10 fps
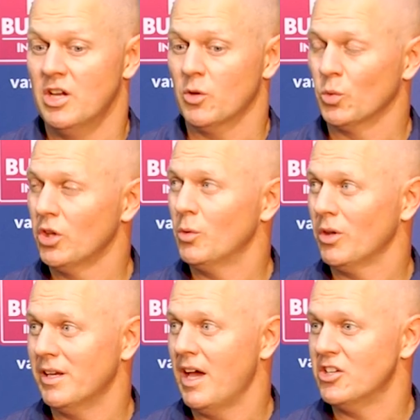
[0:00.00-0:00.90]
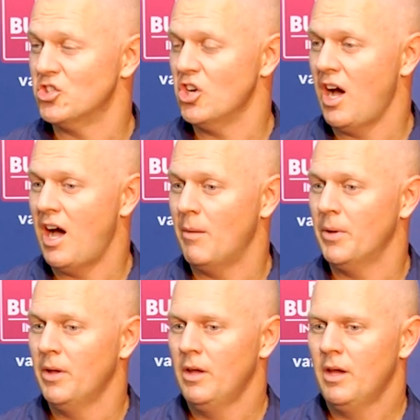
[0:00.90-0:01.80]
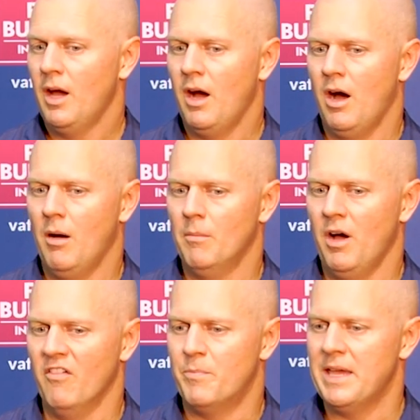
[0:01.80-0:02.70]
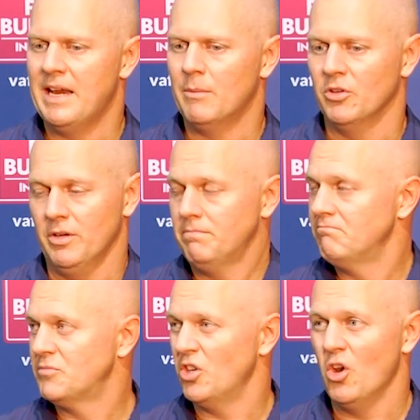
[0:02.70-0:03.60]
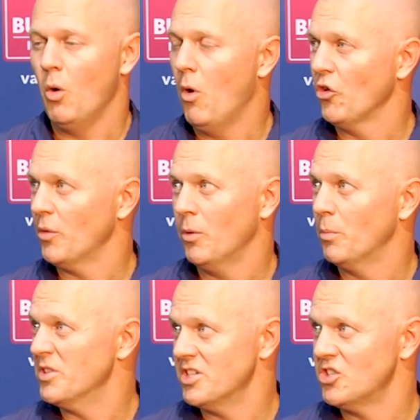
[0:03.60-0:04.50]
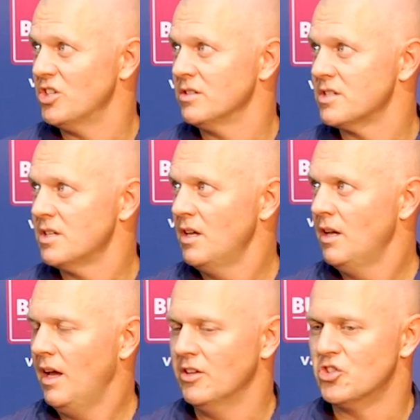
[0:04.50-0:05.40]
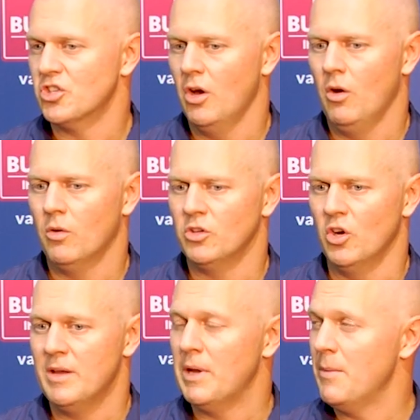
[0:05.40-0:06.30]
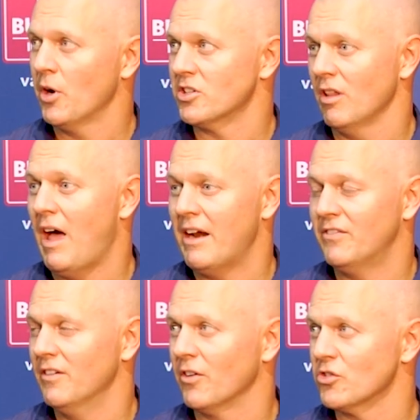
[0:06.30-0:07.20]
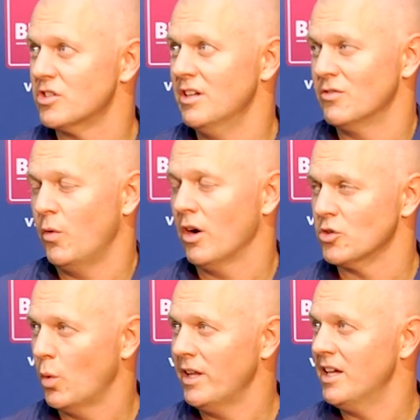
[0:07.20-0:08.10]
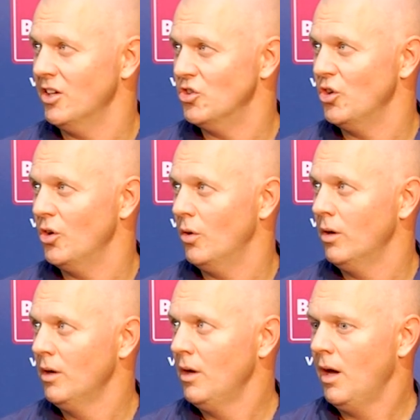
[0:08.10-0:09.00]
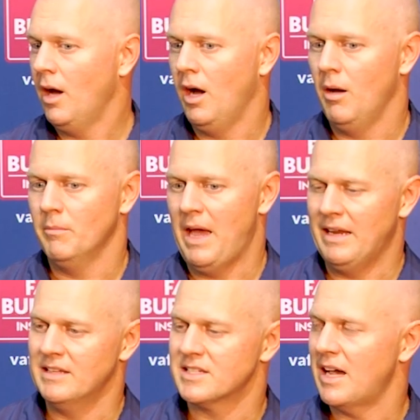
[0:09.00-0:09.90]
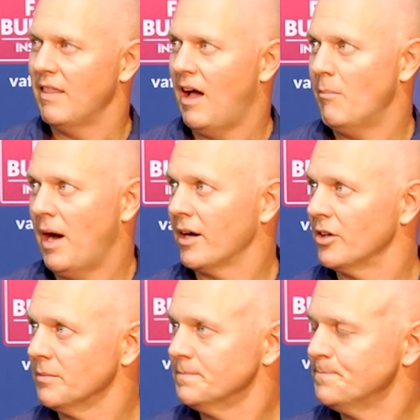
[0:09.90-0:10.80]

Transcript: done a really really nice job um, of being able to, to know multiple positions. And so, you know, he, he brings a lot of diversity as far as what he can do um, at inside linebacker.